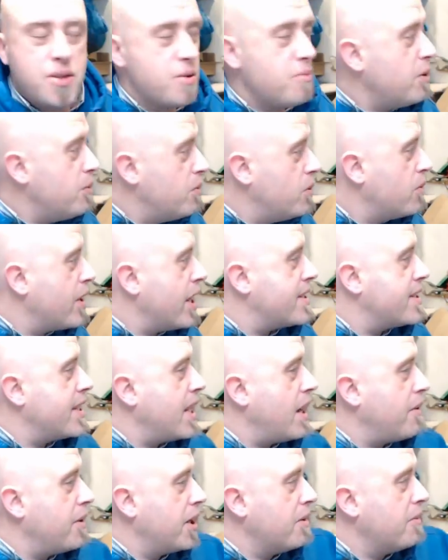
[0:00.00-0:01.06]
so we will get to
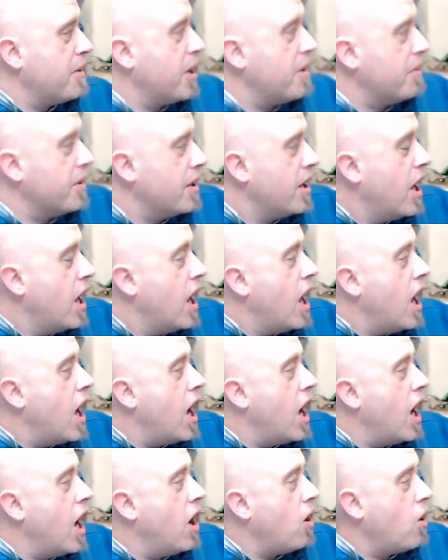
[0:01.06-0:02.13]
that one in a moment.
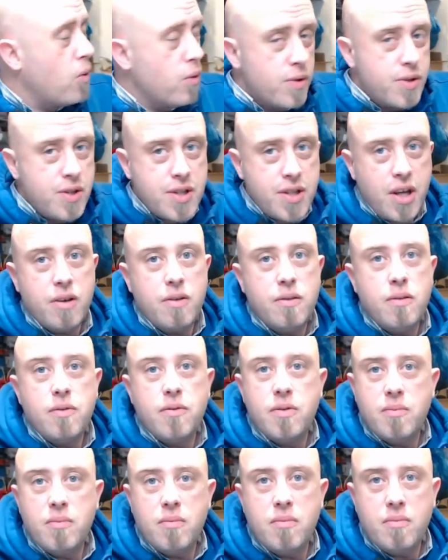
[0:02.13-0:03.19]
Also
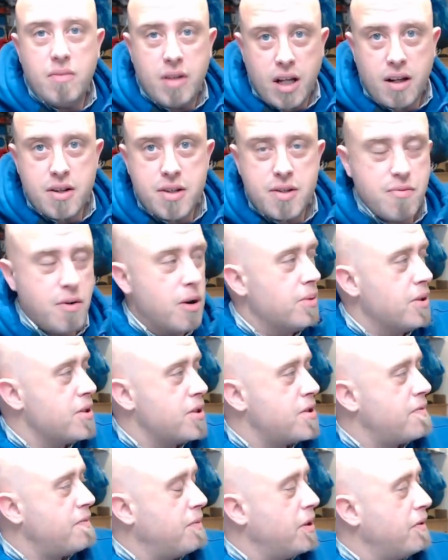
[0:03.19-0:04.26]
from Nicholas
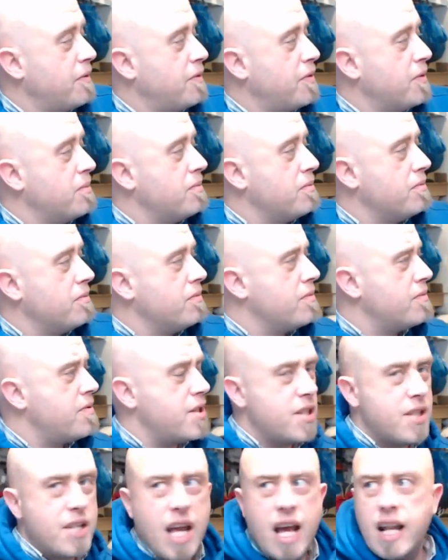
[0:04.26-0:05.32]
Robus, but from
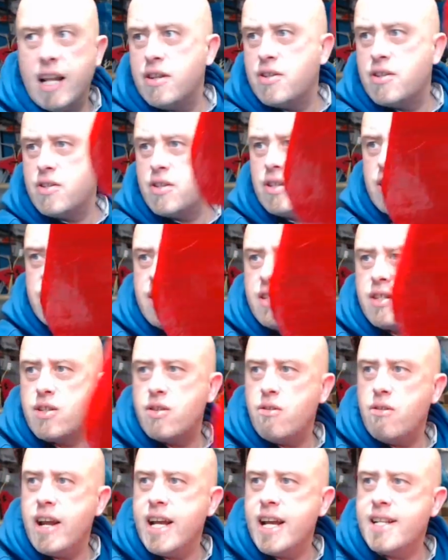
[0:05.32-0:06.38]
Sailor, is it
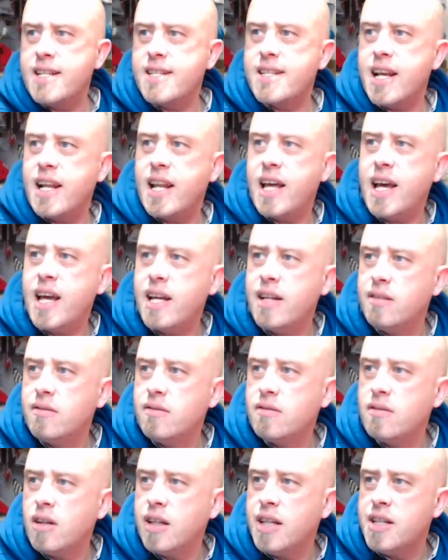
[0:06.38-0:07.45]
Sorahead? Sailorhead?
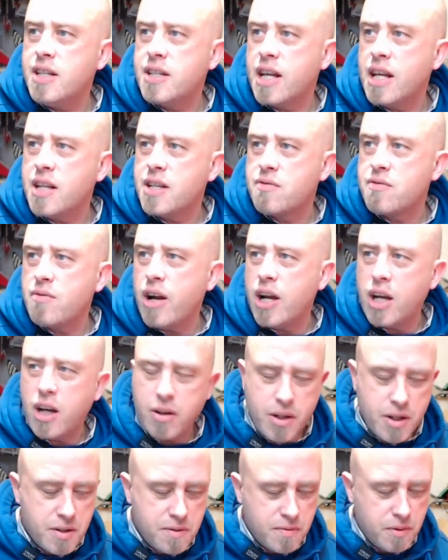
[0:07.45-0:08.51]
I need to get this right. I
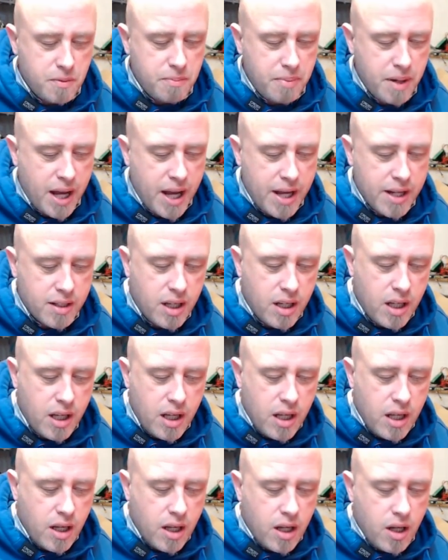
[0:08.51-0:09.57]
always feel bad.
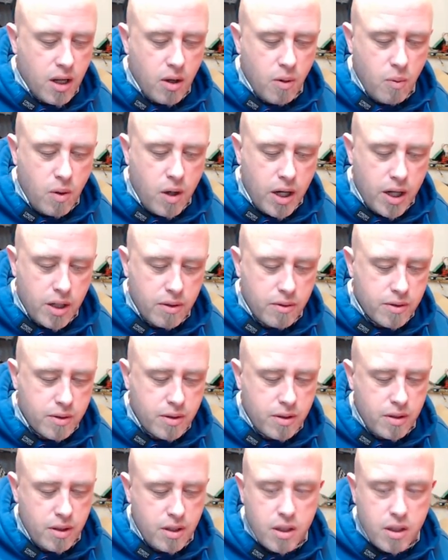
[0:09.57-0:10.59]
Wild